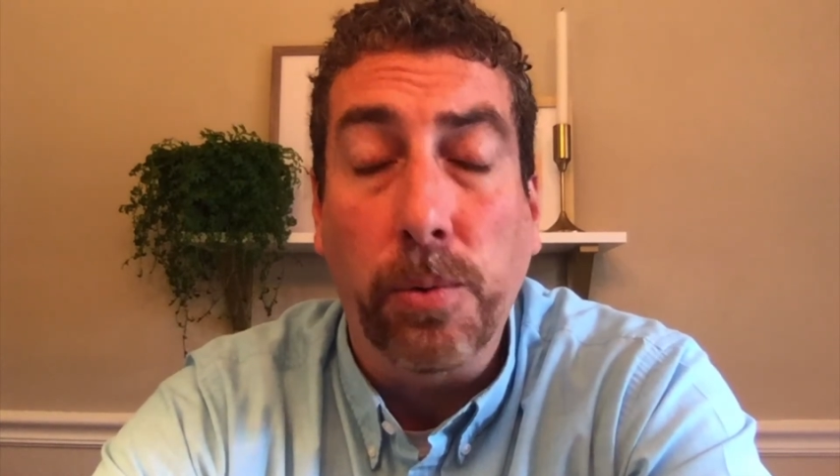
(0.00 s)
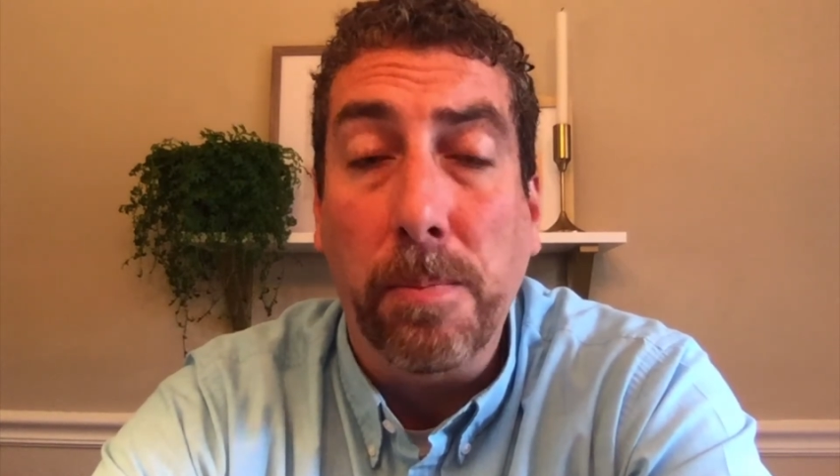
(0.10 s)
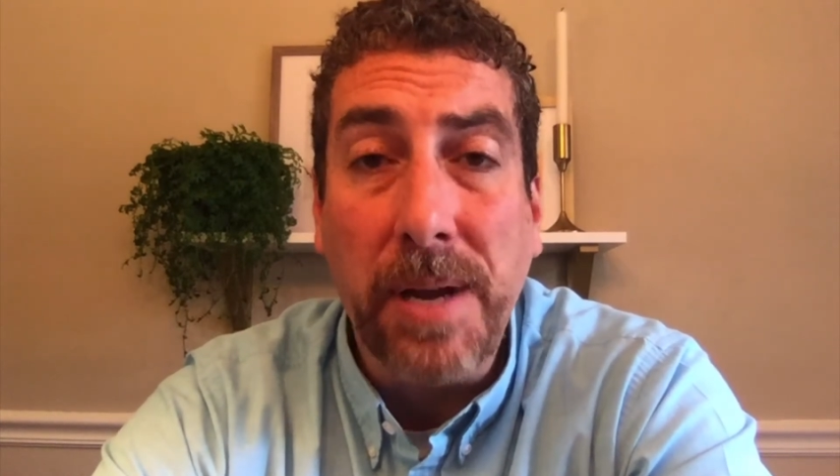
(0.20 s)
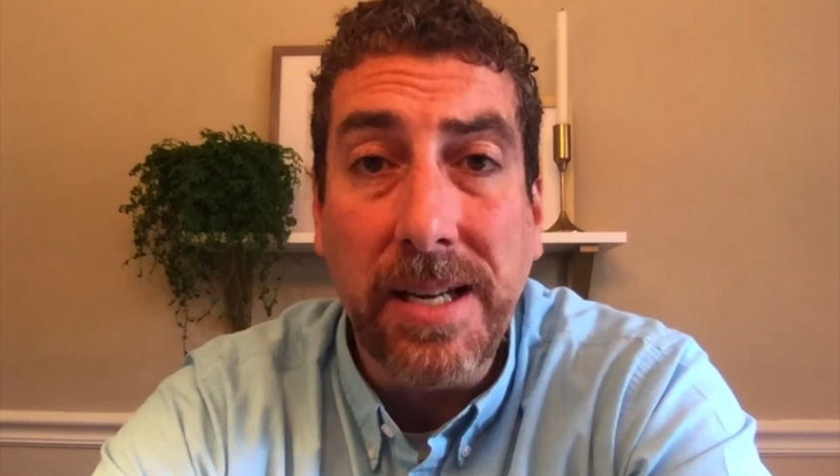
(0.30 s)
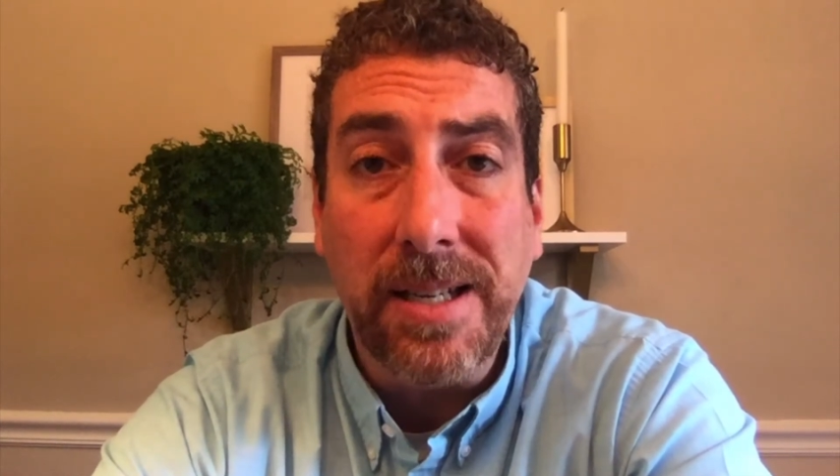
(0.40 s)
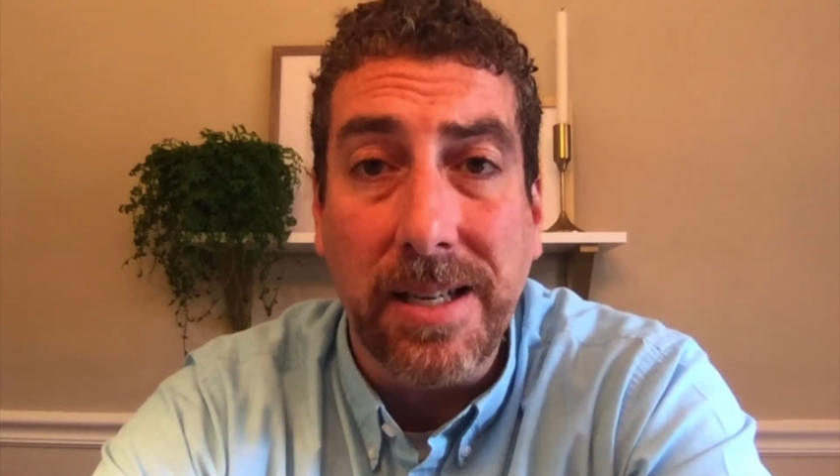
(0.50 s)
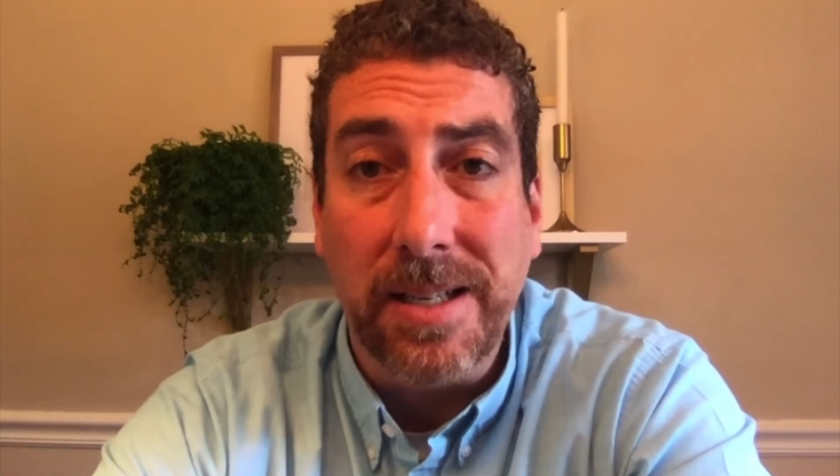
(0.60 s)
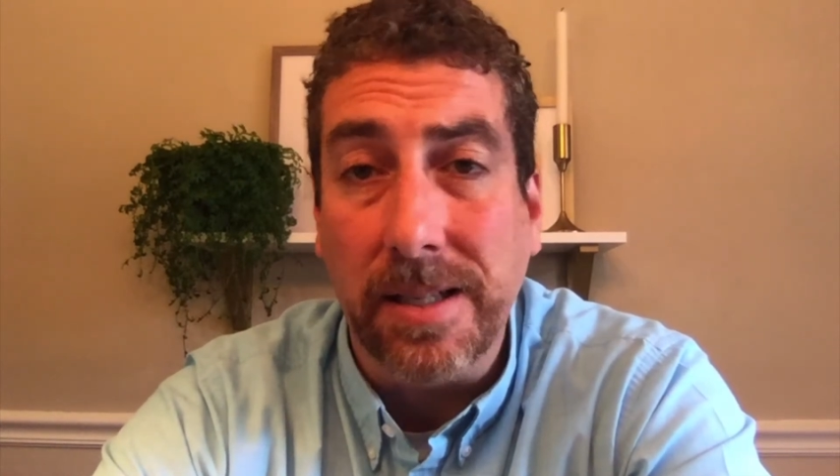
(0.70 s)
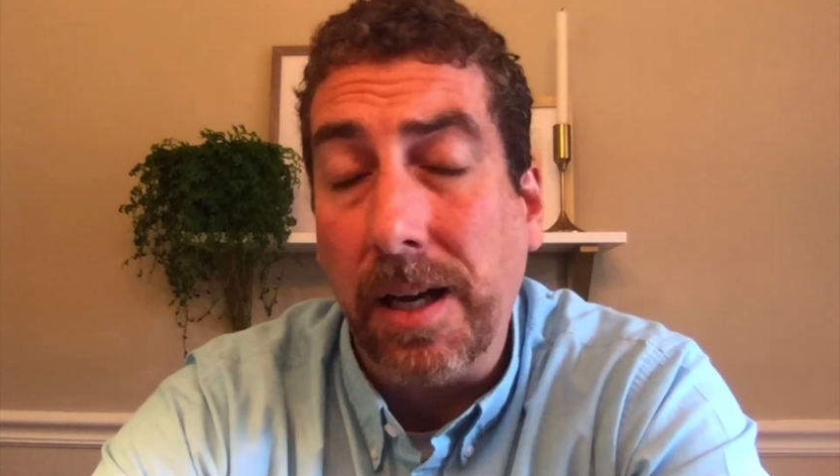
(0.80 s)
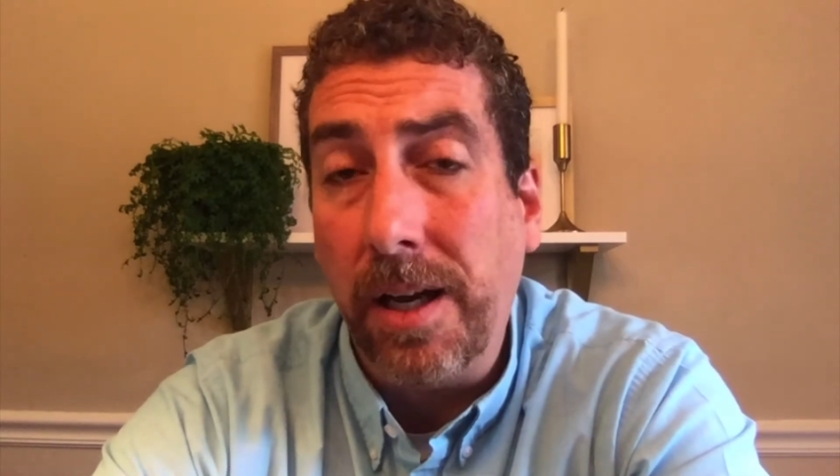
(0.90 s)
Repentance
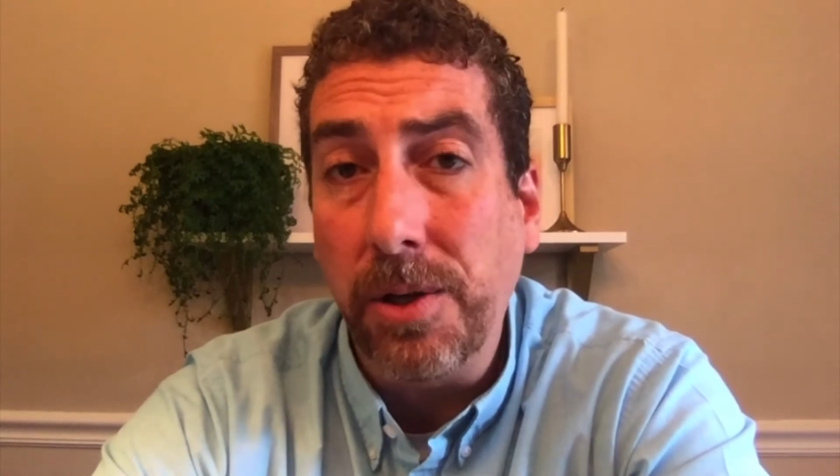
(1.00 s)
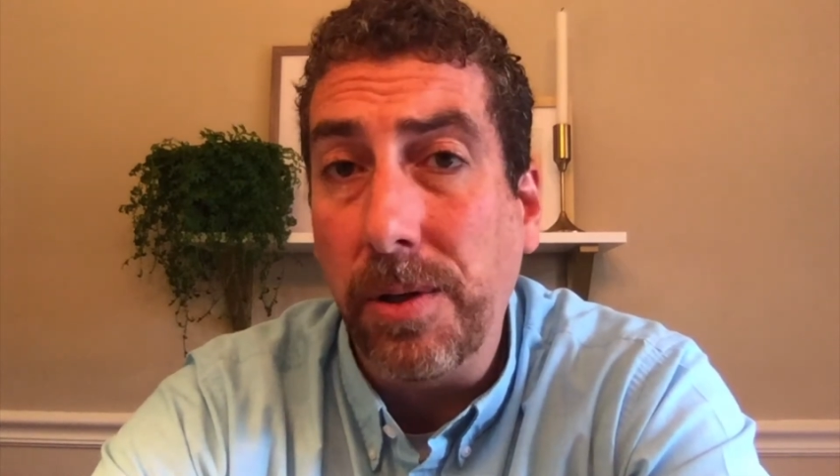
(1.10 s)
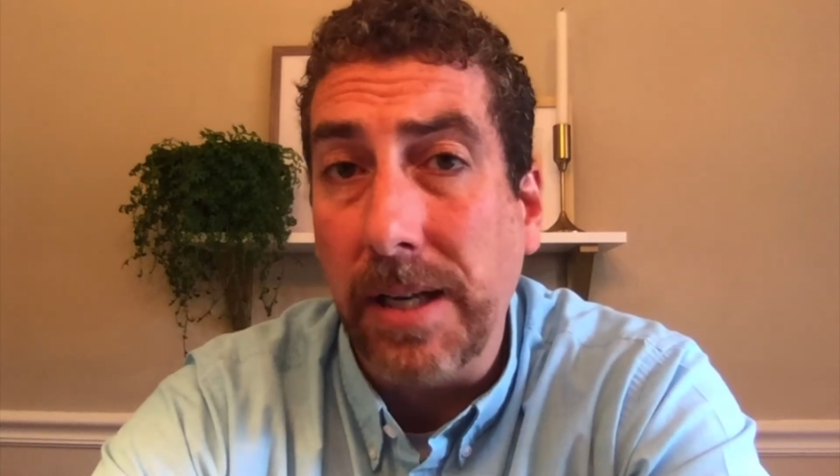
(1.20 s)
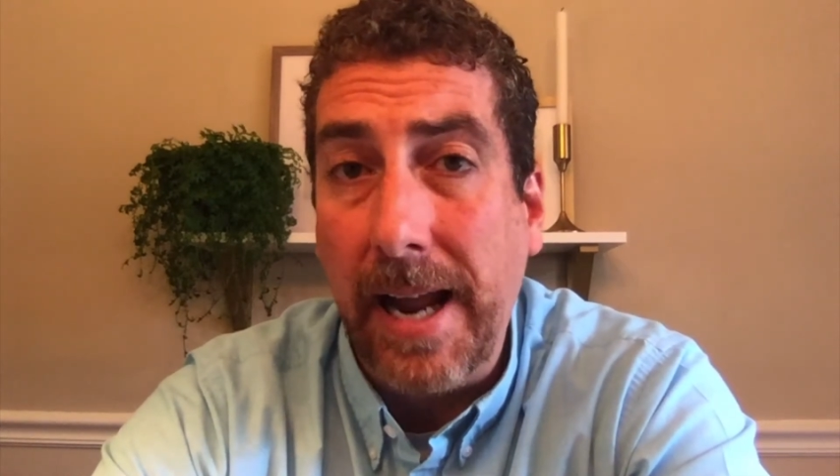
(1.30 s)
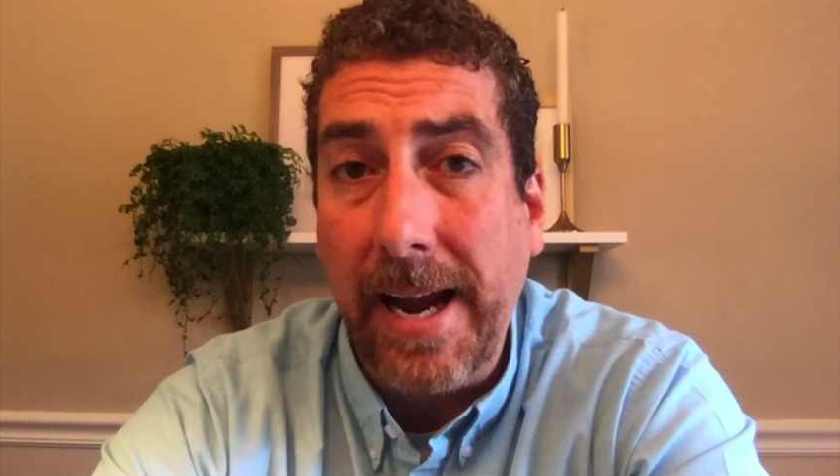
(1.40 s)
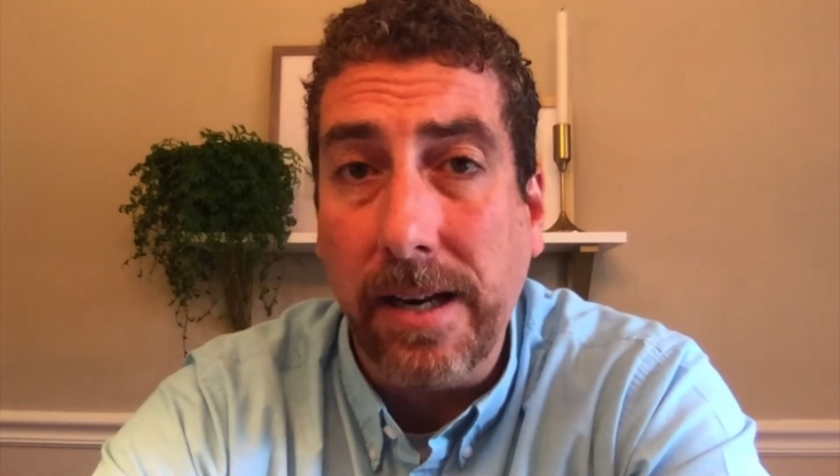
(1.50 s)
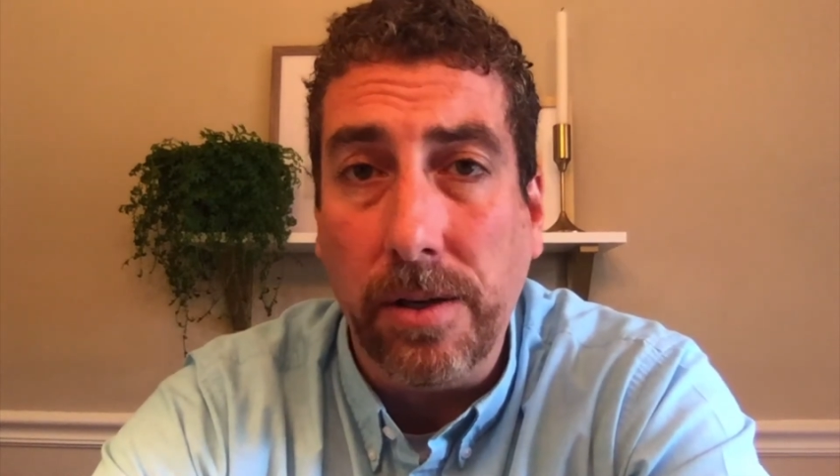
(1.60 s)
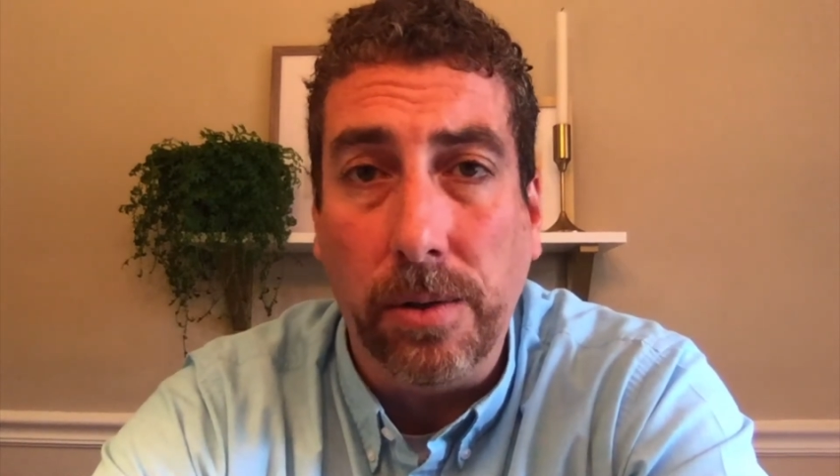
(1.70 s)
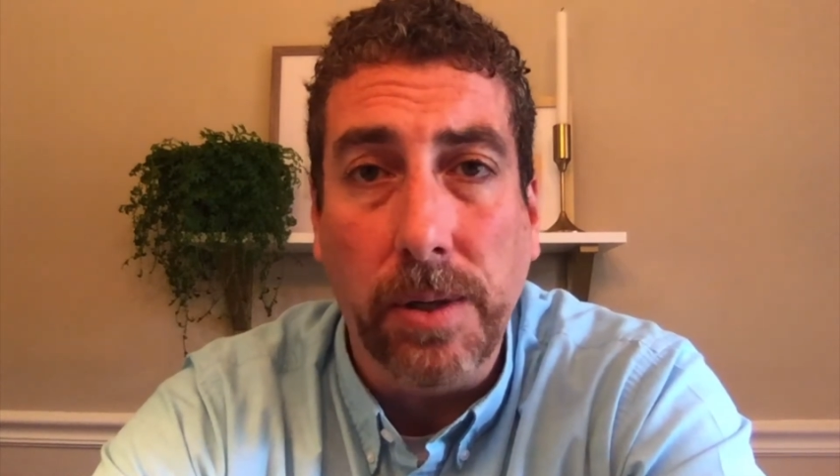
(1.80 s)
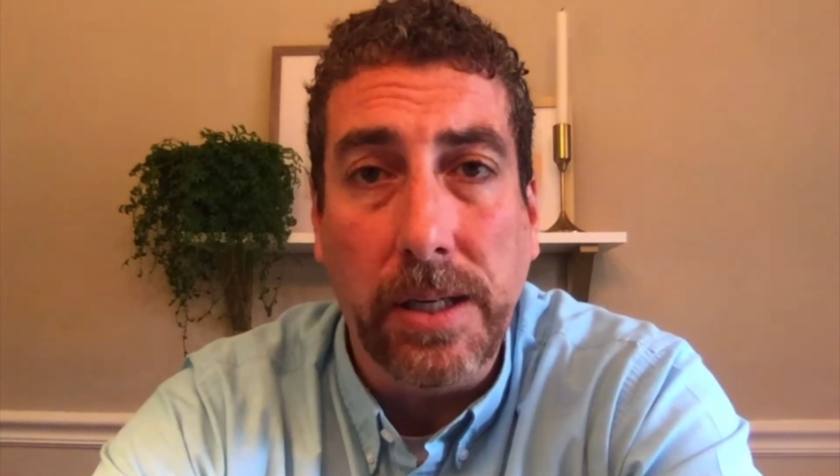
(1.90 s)
is a
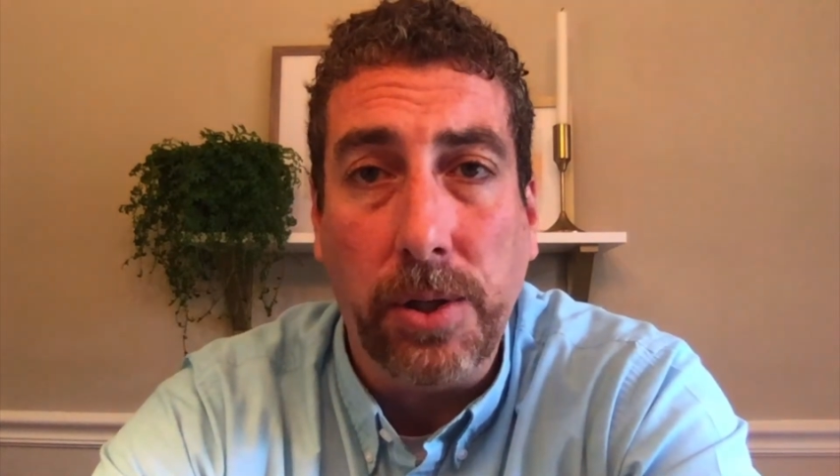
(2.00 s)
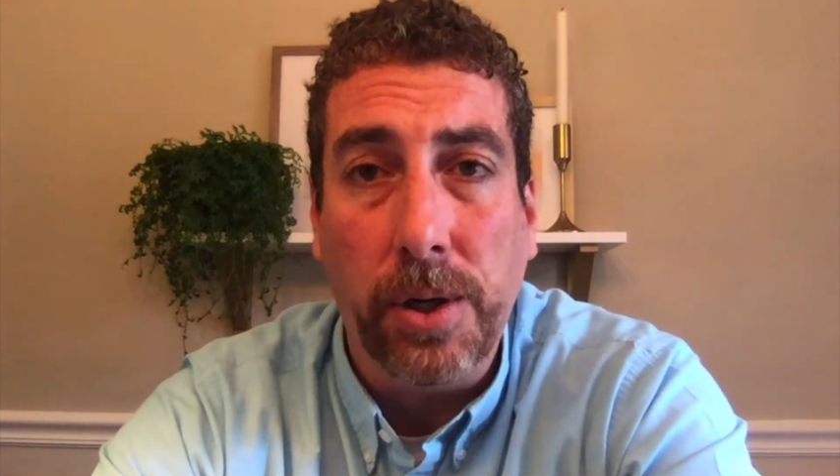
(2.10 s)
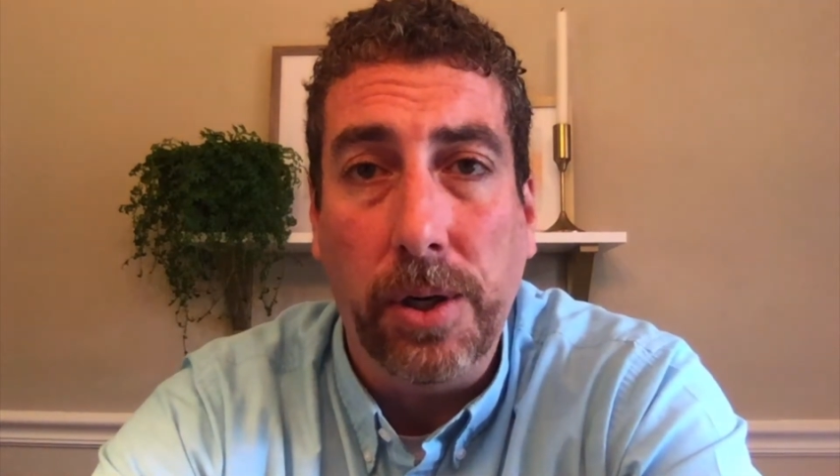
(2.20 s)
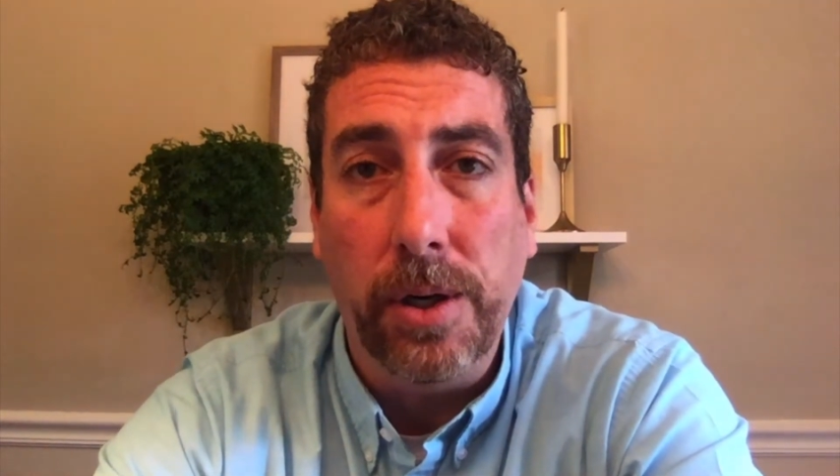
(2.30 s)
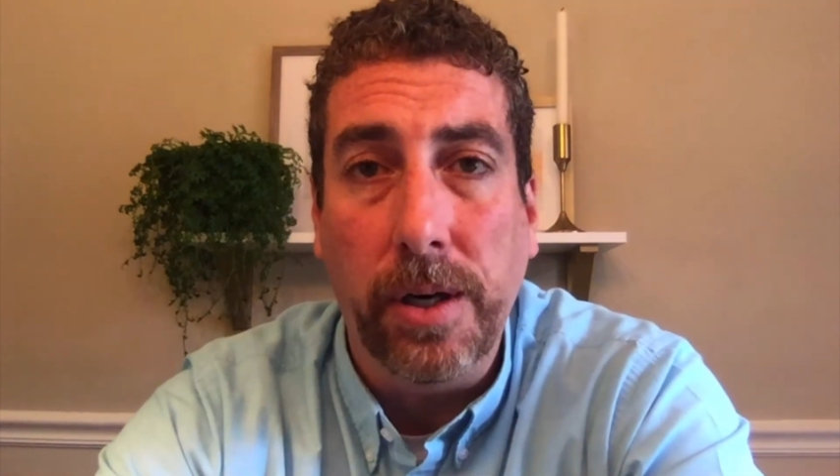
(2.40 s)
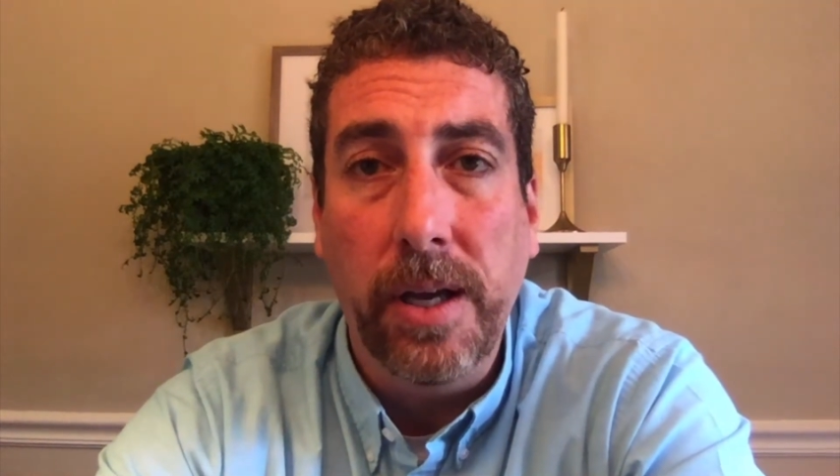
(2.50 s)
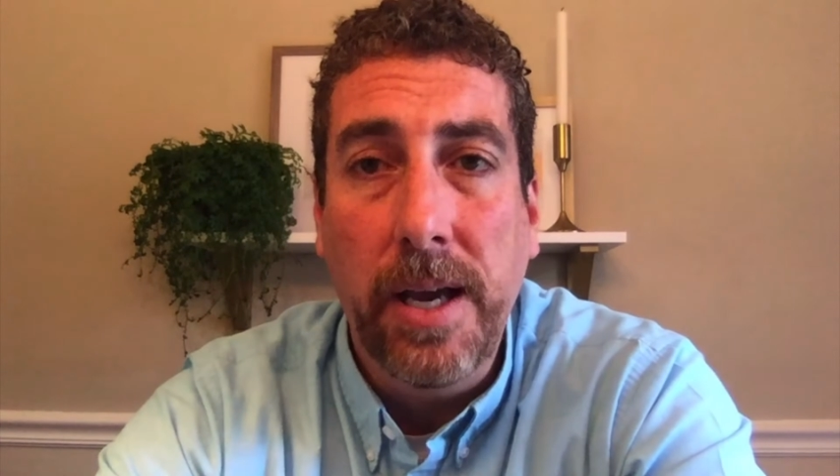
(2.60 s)
180-degree turn.